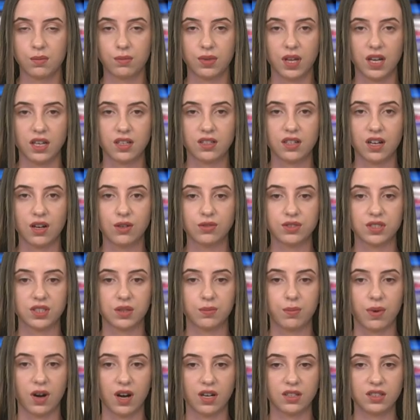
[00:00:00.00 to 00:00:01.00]
Playgrounds
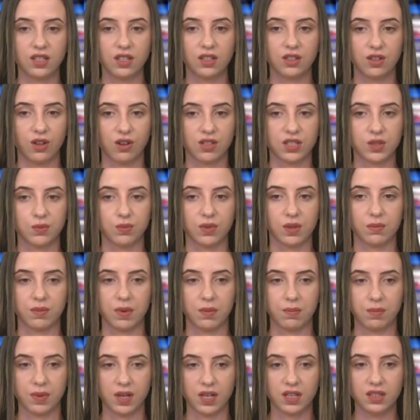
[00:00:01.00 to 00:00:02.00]
and parking lots will
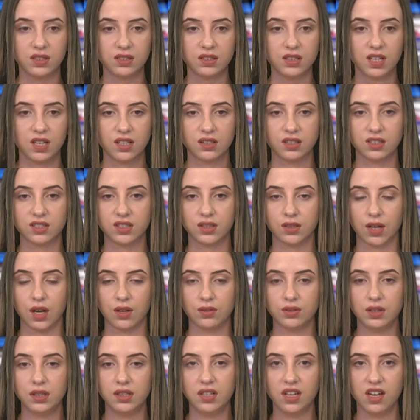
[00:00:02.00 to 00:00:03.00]
be built. The
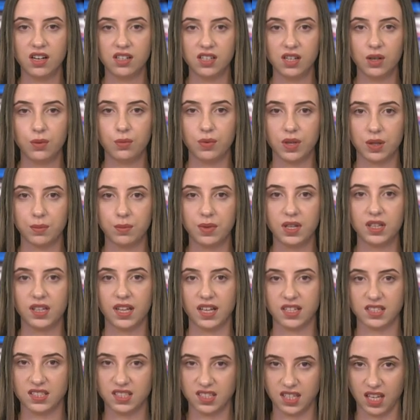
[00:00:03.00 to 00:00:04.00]
surrounding area will be
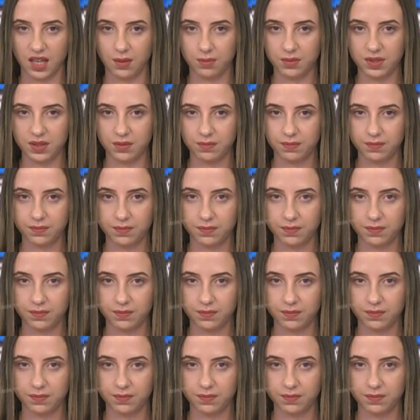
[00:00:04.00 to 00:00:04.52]
landscaped.